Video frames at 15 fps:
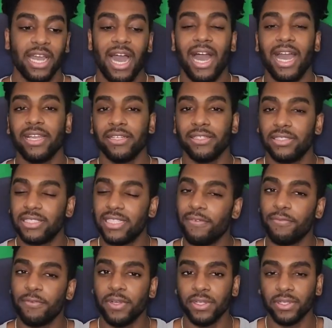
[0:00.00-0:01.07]
I
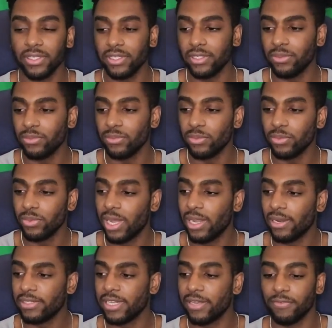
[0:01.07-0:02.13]
definitely
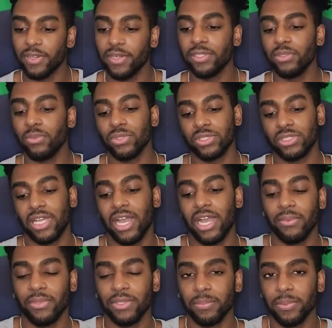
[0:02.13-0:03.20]
will side
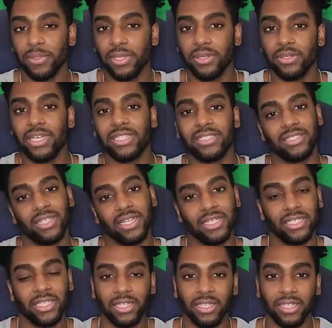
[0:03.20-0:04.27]
with the player that's like
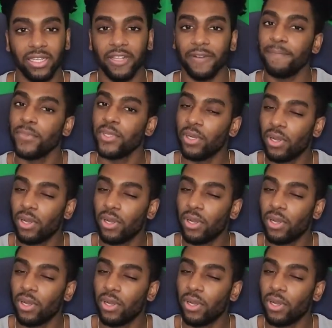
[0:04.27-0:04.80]
killing it